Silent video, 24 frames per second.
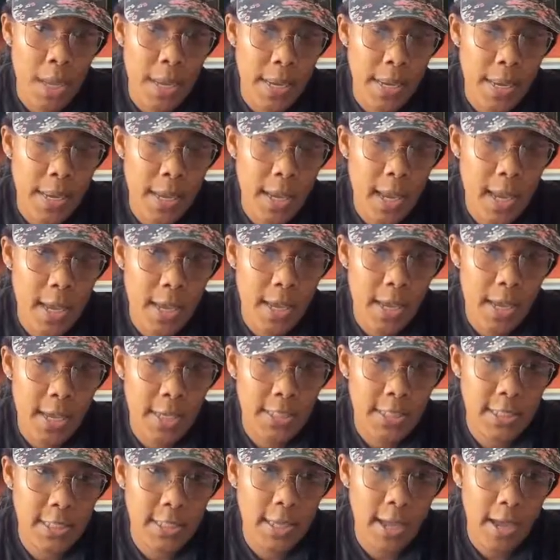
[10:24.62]

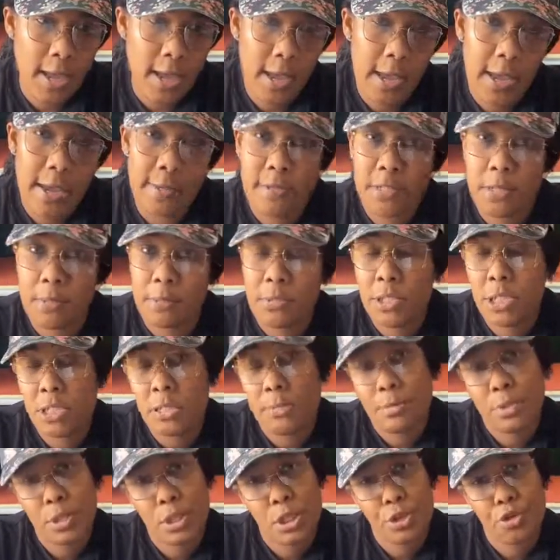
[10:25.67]
Next, I have some
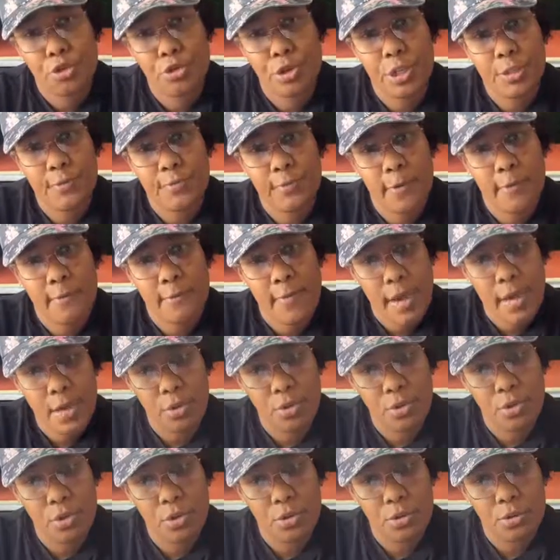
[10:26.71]
tips and tricks for
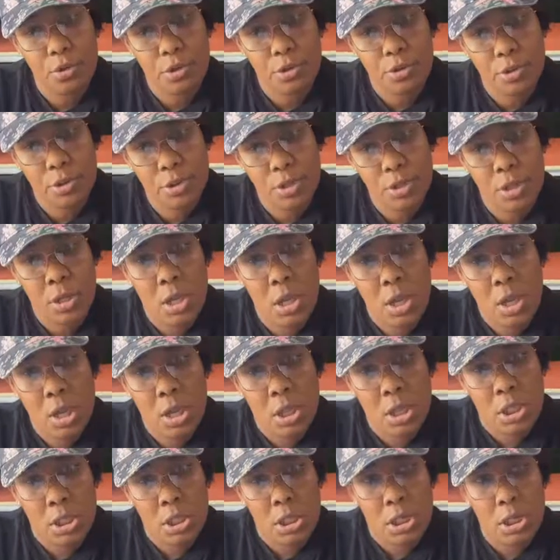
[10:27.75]
vinyl users.
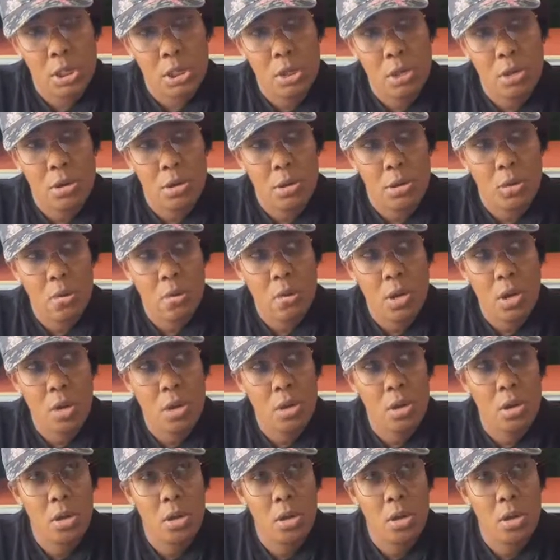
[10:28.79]
So